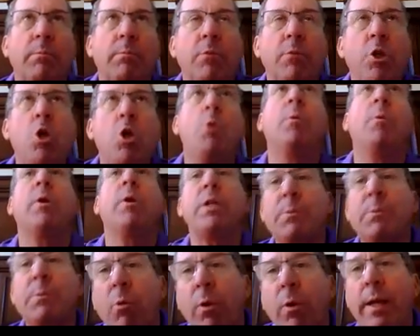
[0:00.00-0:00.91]
humorous
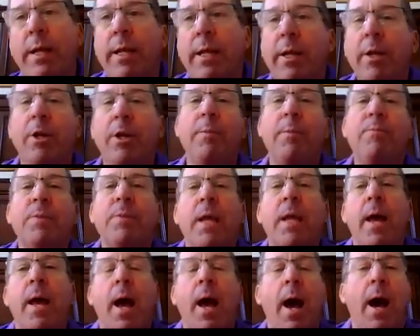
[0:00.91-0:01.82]
point here.
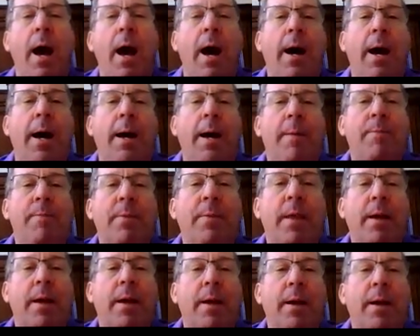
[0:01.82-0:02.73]

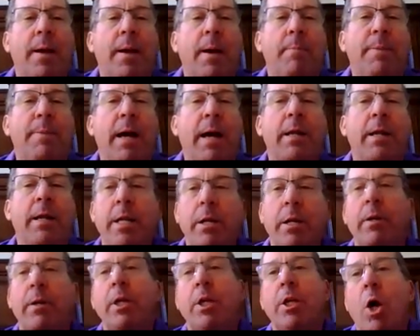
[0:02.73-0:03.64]
About a
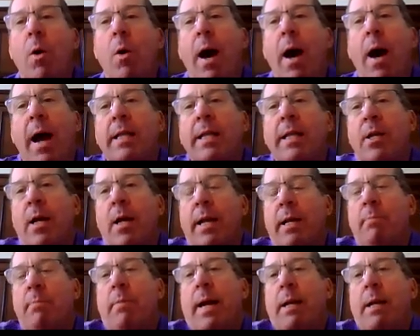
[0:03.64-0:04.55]
year ago, I thought
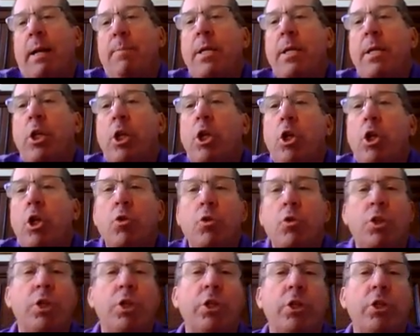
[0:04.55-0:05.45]
it might be
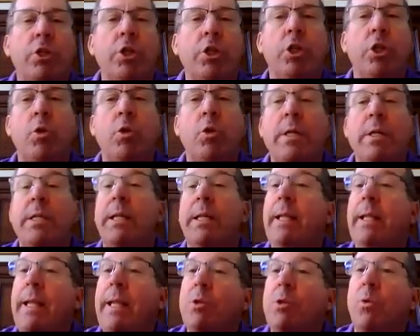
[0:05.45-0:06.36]
cute to
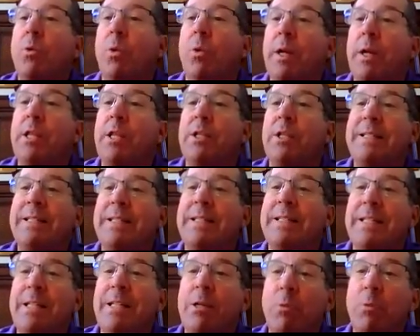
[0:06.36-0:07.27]
delete one of the
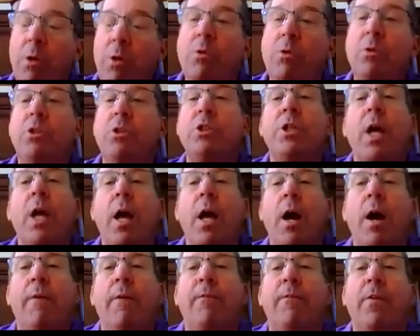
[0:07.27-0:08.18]
zeros
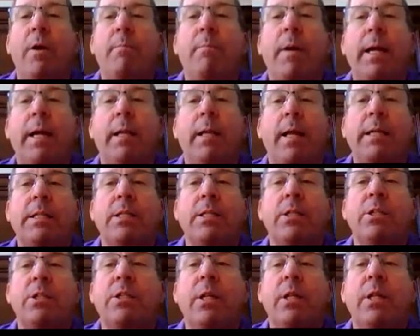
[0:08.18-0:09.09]
from my
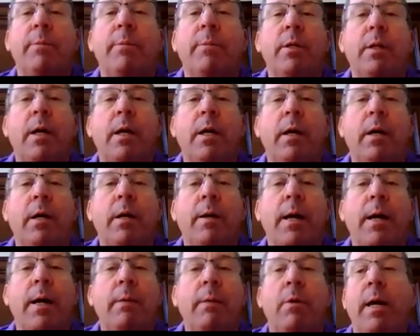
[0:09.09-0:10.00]
license number.
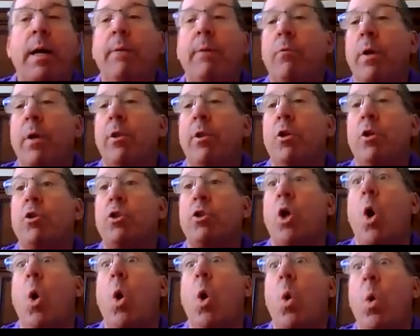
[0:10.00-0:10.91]
I will have one of those
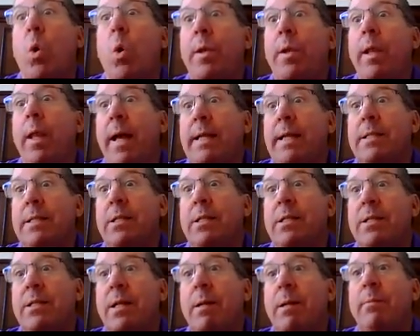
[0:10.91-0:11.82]
old license
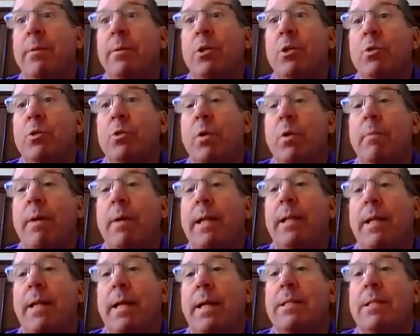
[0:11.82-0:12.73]
numbers where my
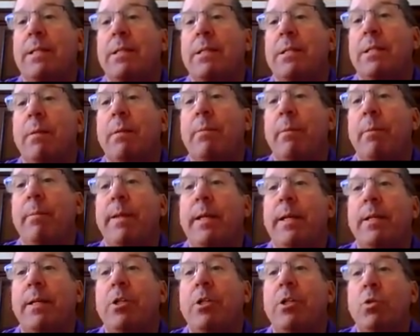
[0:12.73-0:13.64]
license number
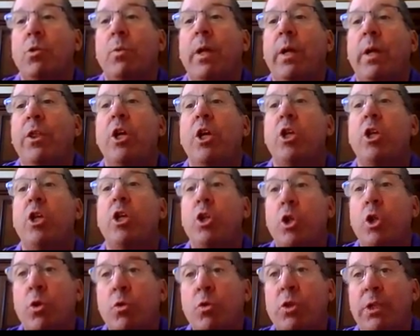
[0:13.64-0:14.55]
begins with
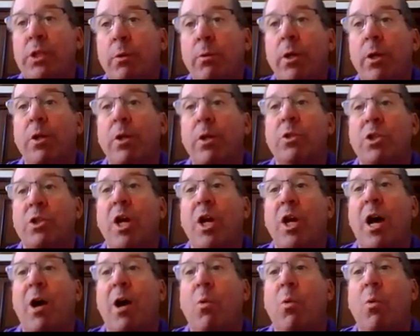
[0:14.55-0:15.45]
2 zeros,
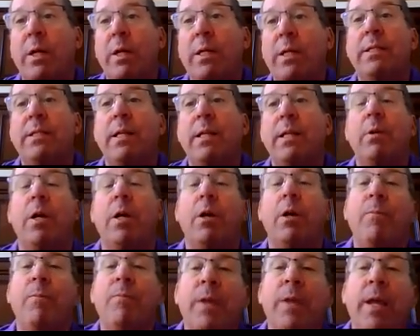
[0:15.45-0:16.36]
not 1
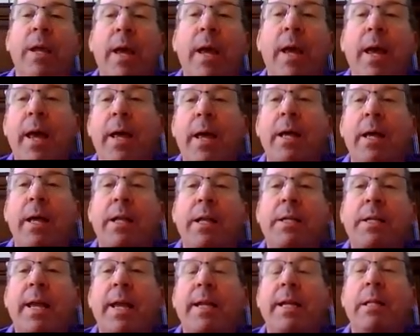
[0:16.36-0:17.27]
zero, and
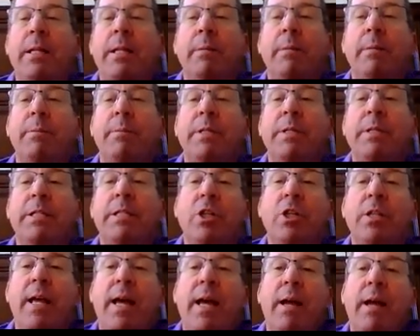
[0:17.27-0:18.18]
taking the position
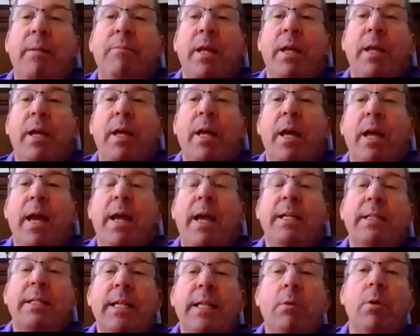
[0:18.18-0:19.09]
that a
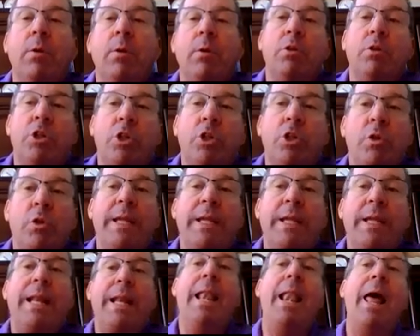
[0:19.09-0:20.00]
zero to the
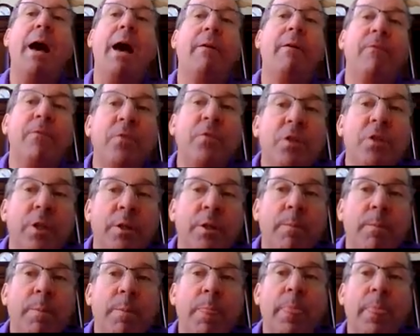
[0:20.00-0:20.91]
left
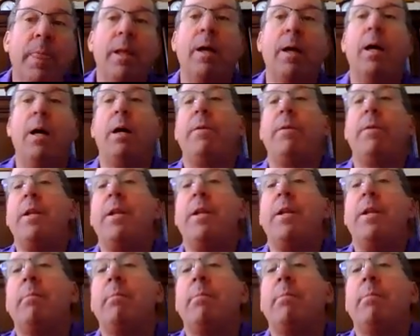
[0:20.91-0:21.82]
of a
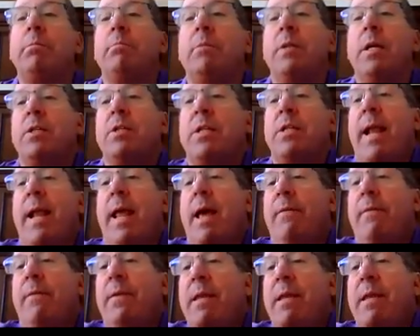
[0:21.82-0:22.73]
number doesn't
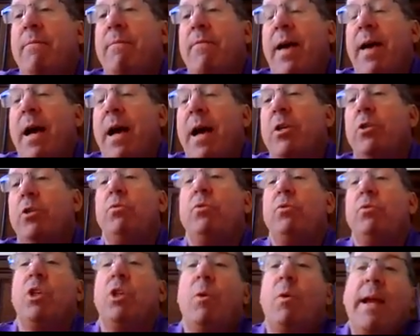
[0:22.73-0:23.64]
have any value,
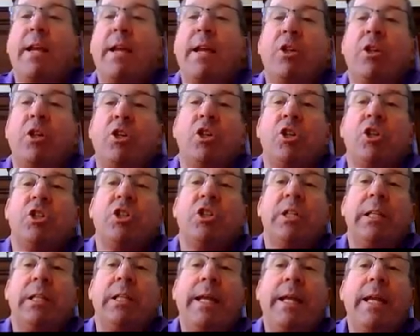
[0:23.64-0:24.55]
so I could just
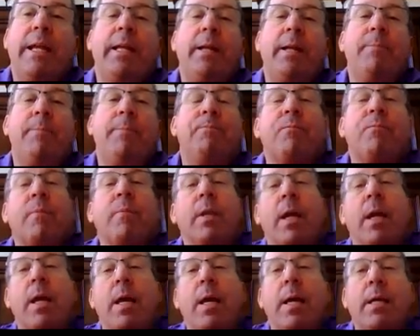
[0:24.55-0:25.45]
delete it.
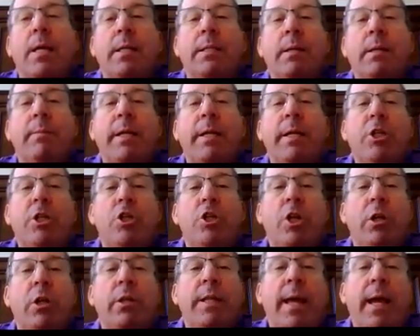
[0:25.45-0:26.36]
Somebody
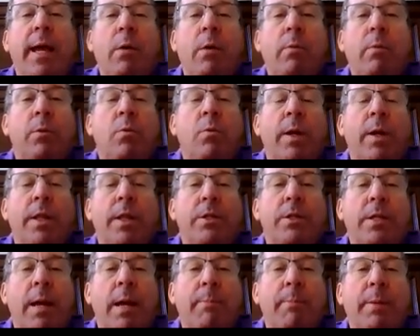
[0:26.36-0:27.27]
shared that with one of the
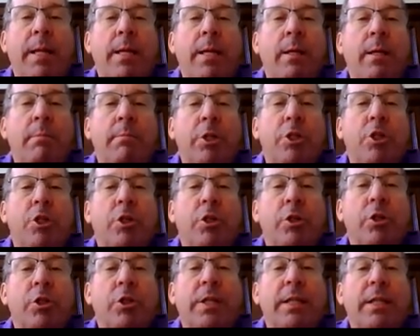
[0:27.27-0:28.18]
deputy
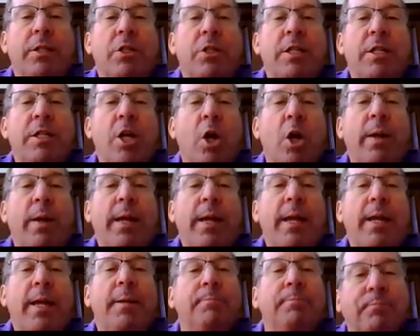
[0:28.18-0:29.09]
commissioners at the DRE.